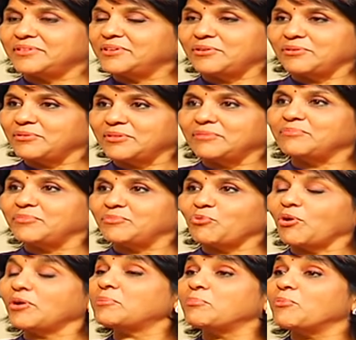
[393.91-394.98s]
you know
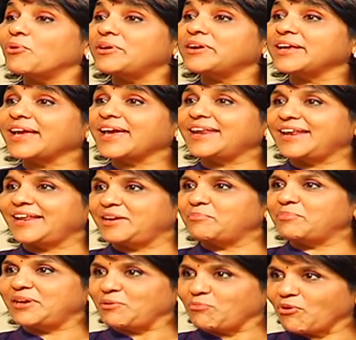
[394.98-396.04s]
what more can
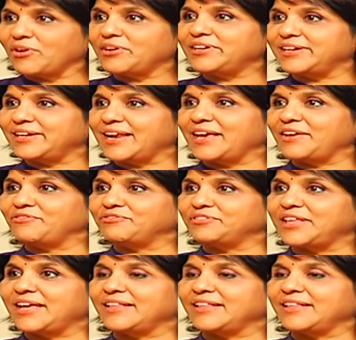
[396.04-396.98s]
anybody want in life